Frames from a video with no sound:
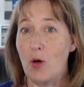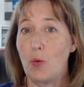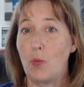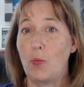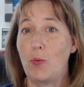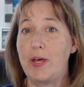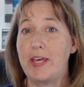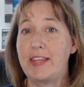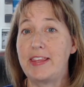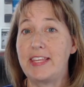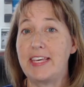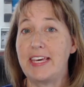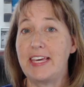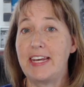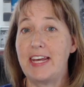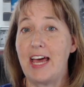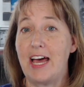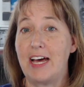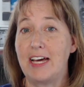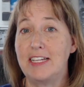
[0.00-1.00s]
with
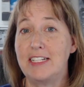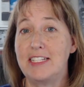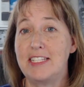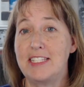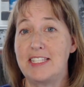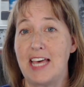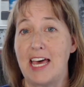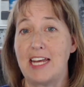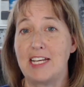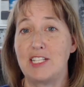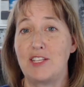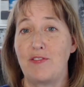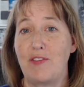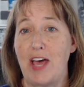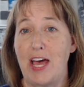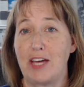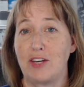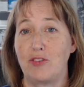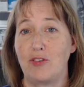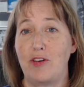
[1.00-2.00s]
an
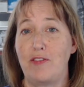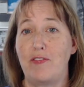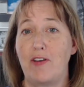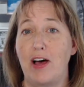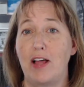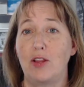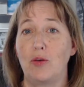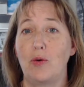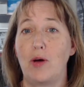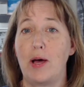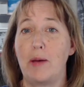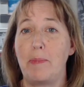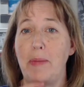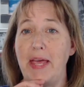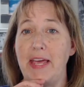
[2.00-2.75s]
unsatisfactory follow-up